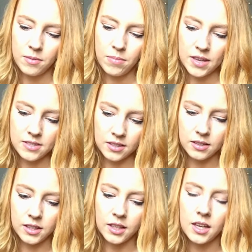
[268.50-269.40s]

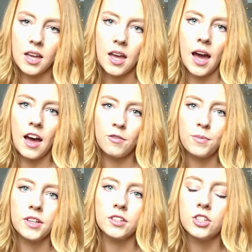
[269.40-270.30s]
Basically, I've
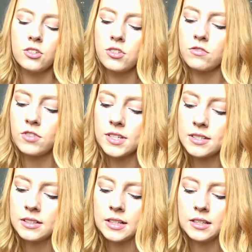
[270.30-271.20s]
been using
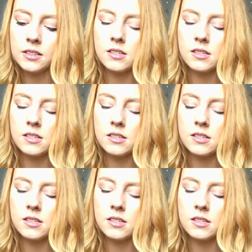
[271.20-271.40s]
recently,